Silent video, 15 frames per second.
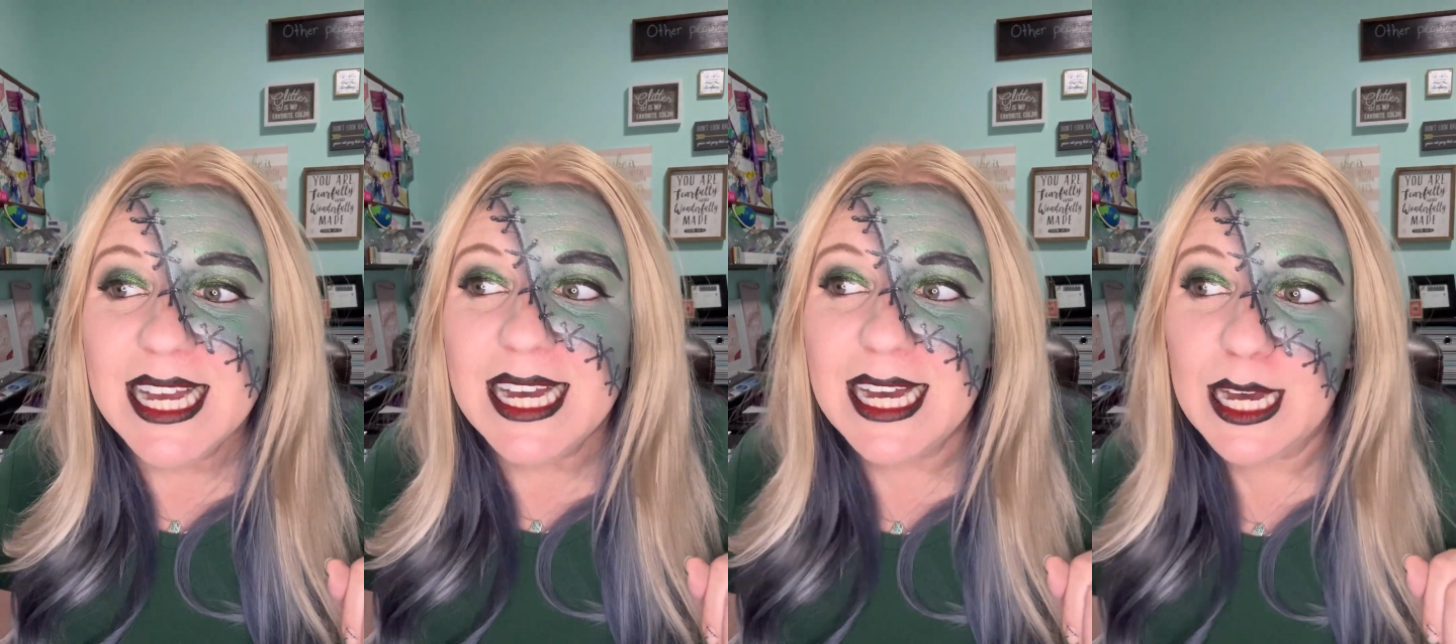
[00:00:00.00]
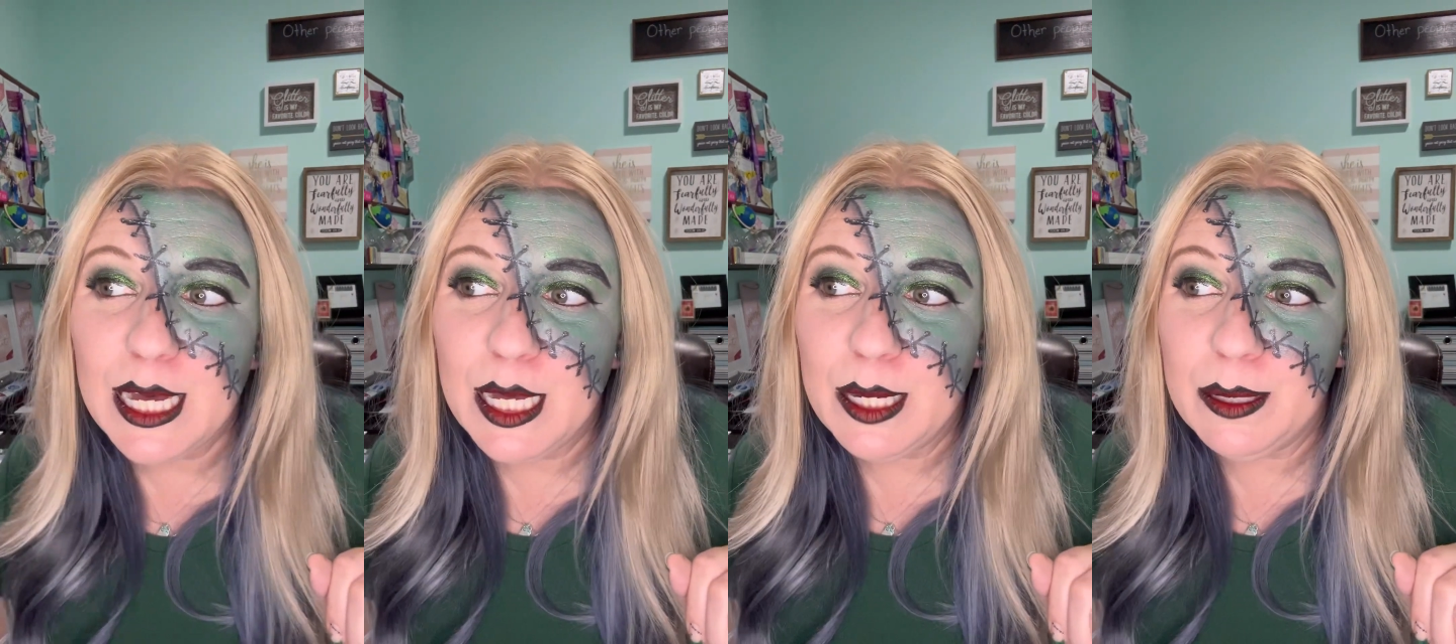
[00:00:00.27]

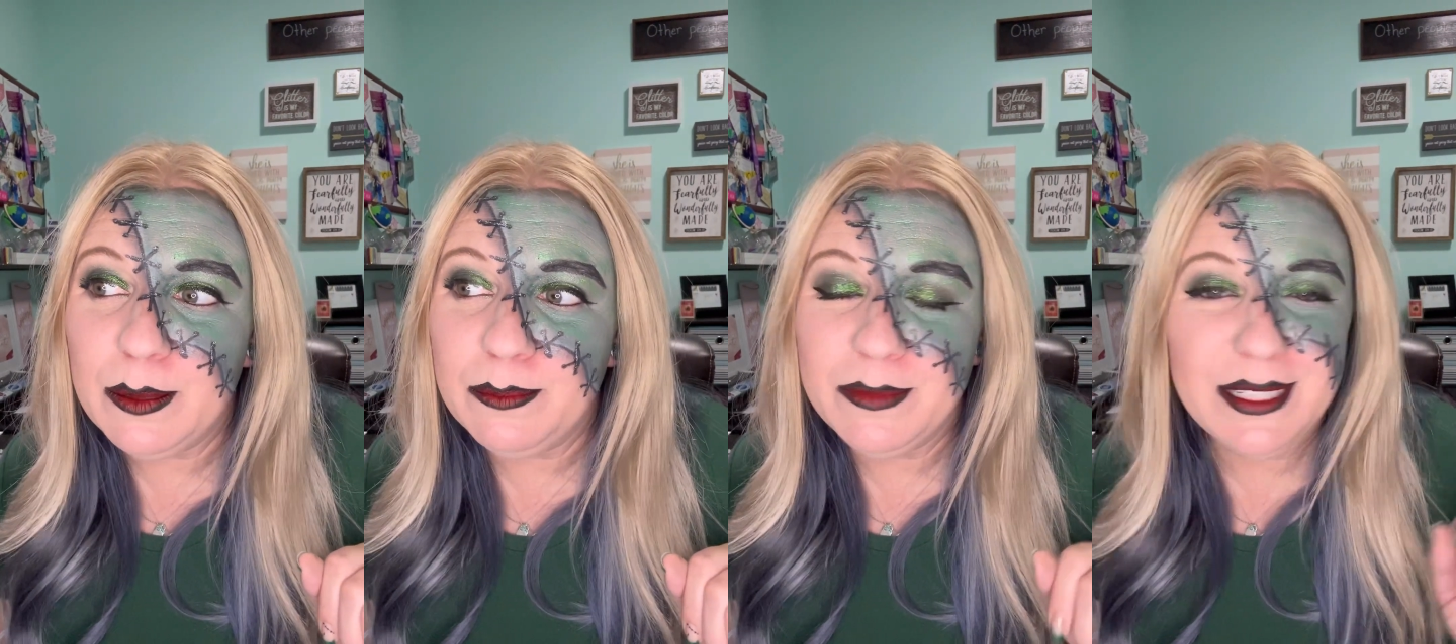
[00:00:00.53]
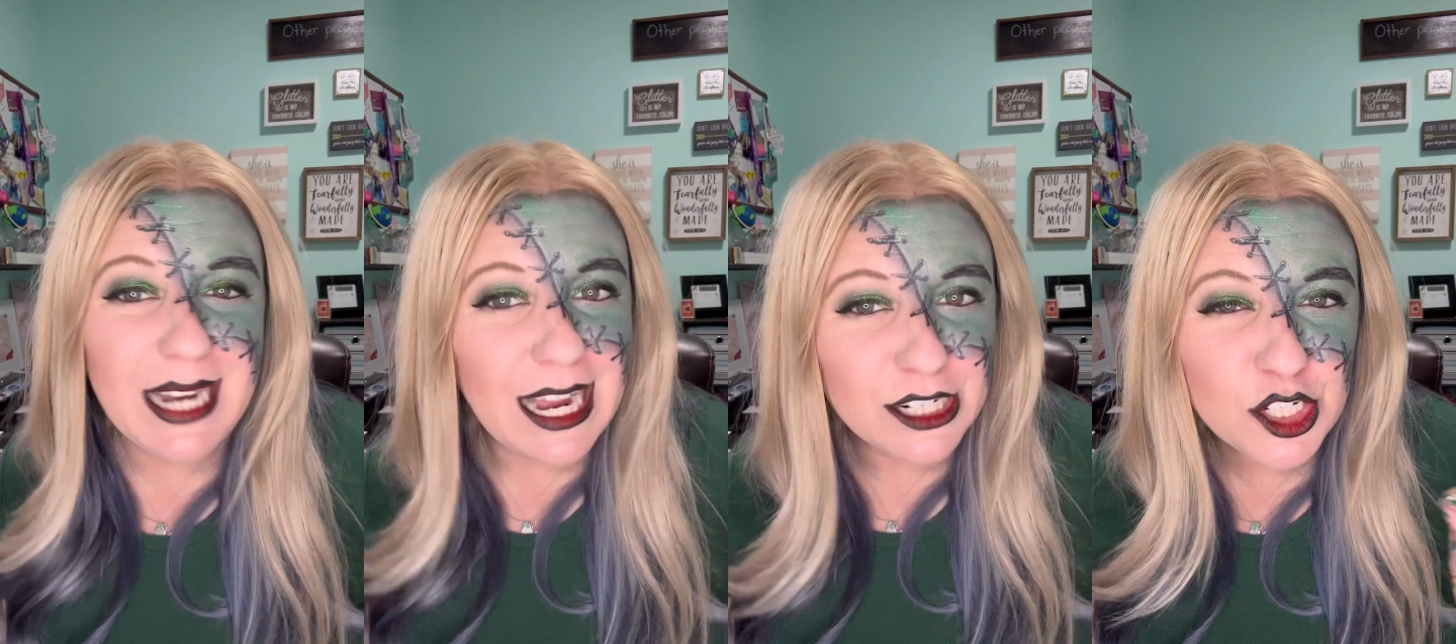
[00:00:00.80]

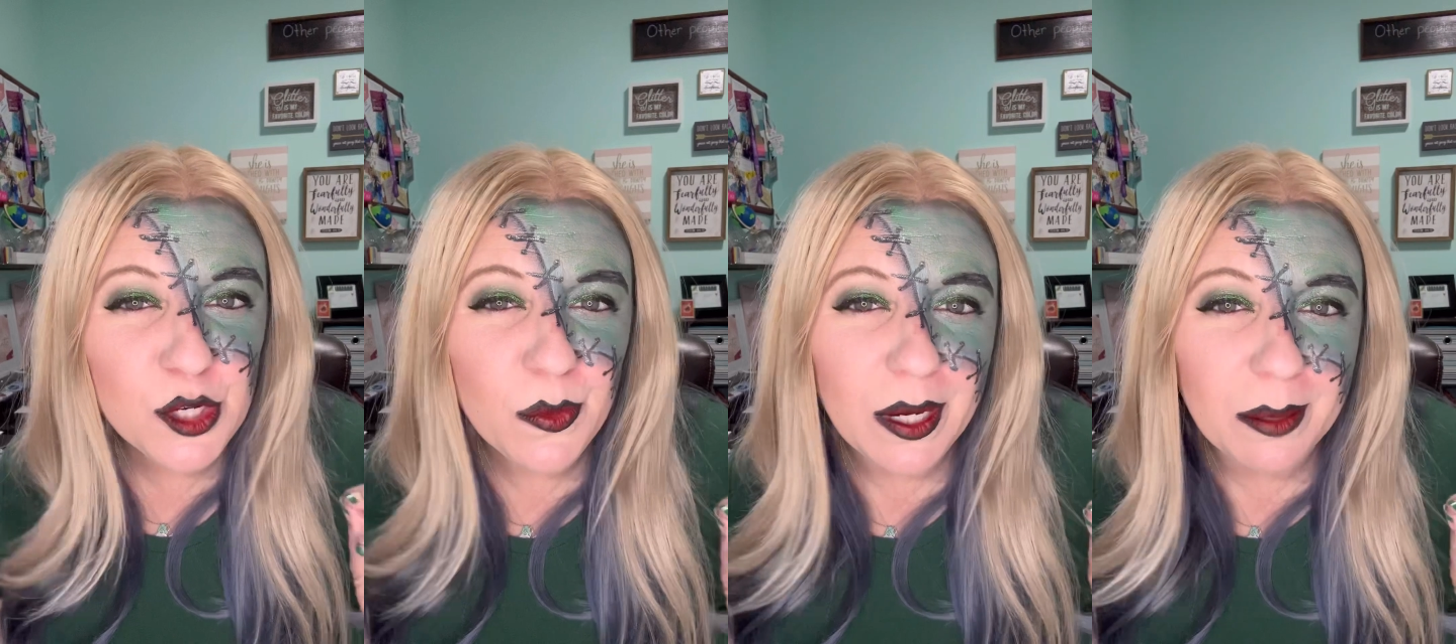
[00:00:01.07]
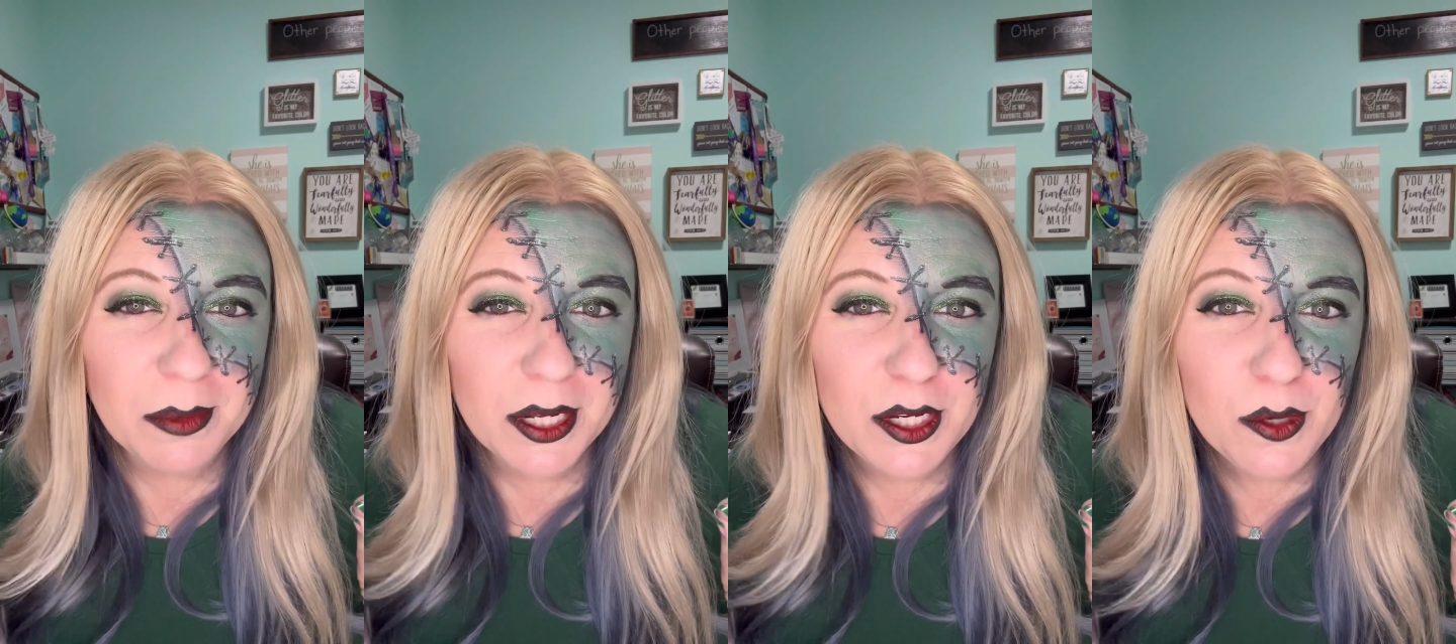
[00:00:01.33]
Not sure what
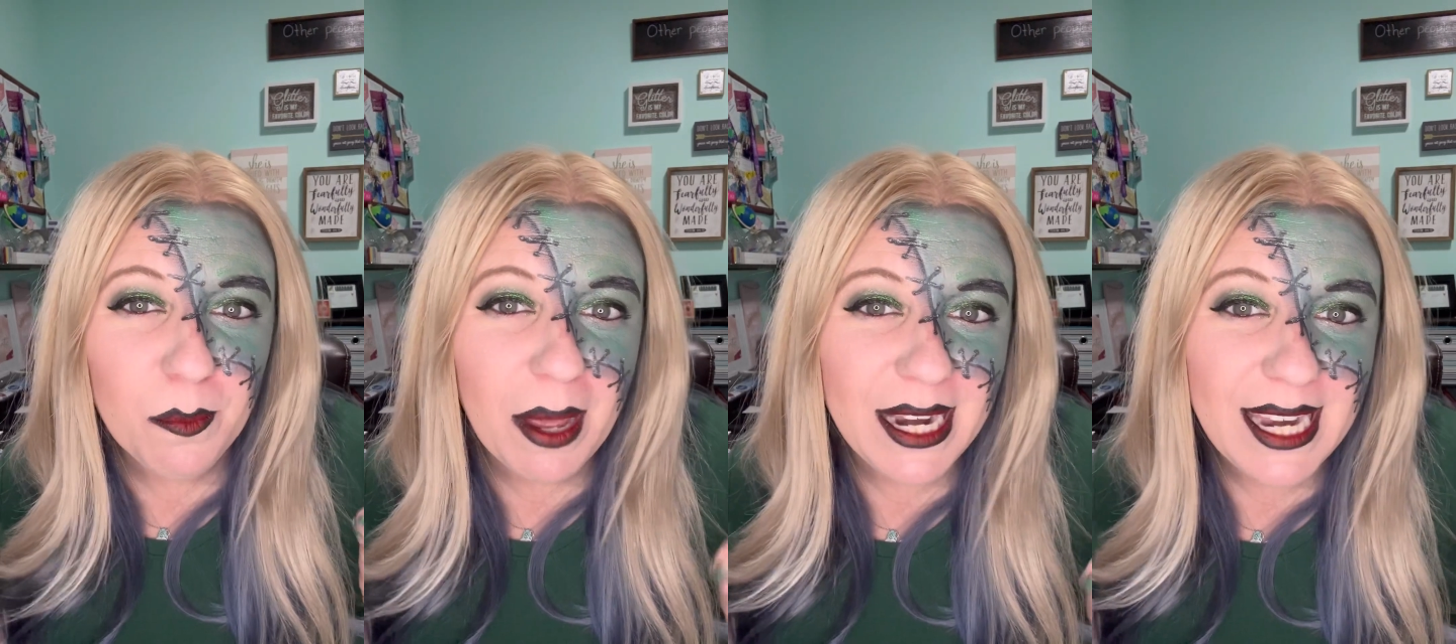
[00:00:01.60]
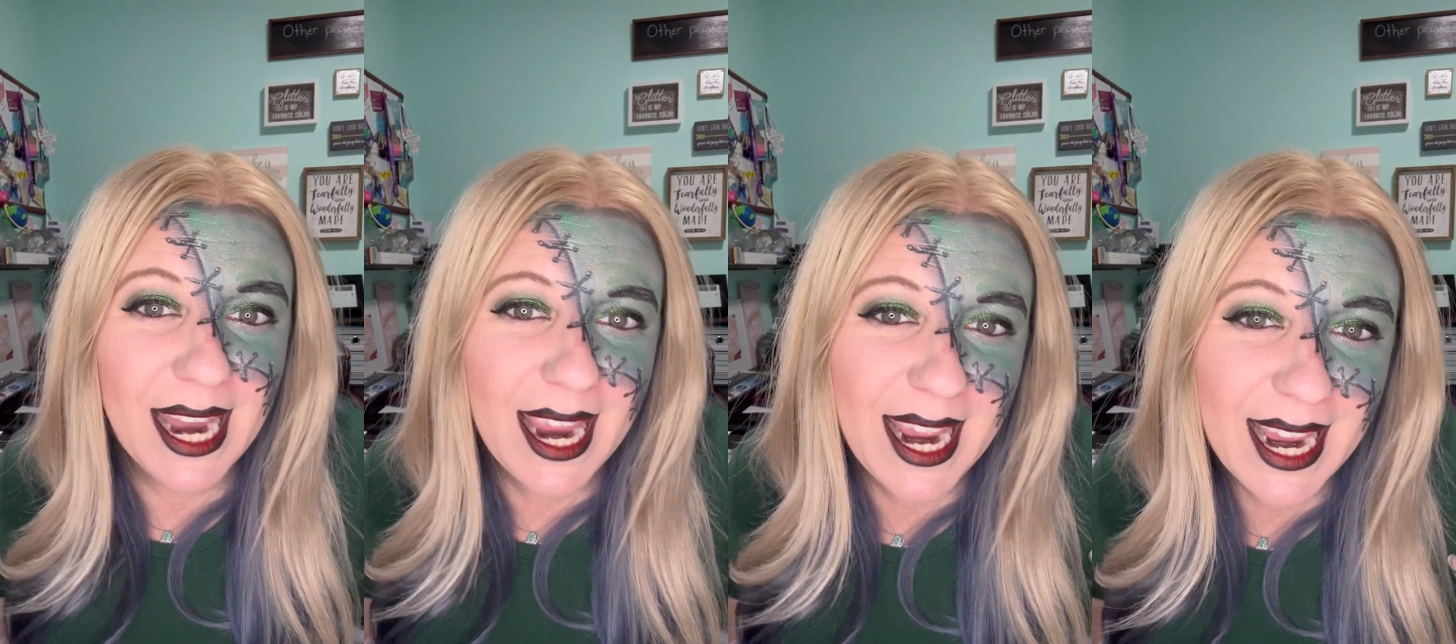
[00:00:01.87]
I'm going to do
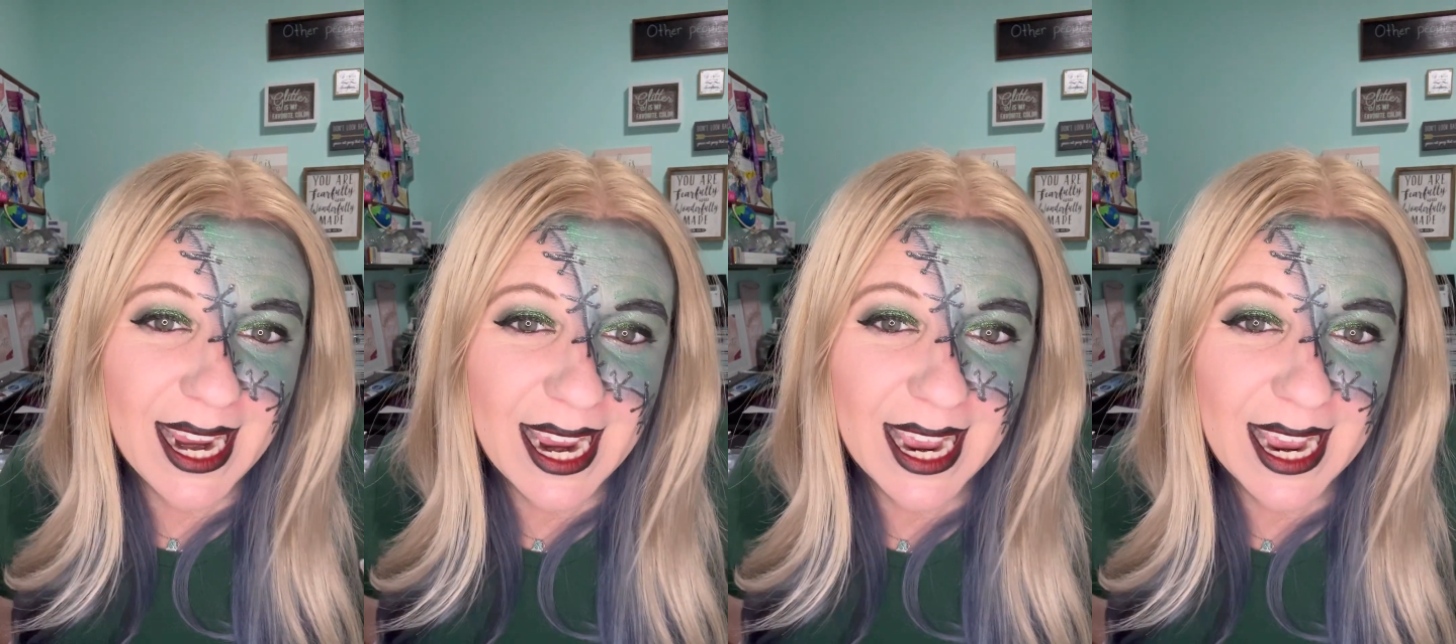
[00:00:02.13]
Monday